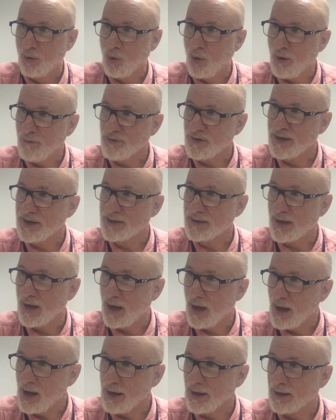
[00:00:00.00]

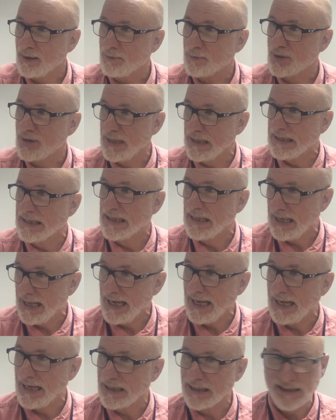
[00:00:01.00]
oftentimes in
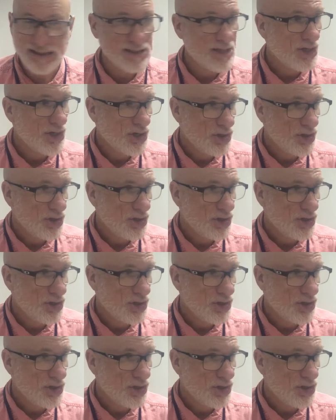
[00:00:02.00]
class,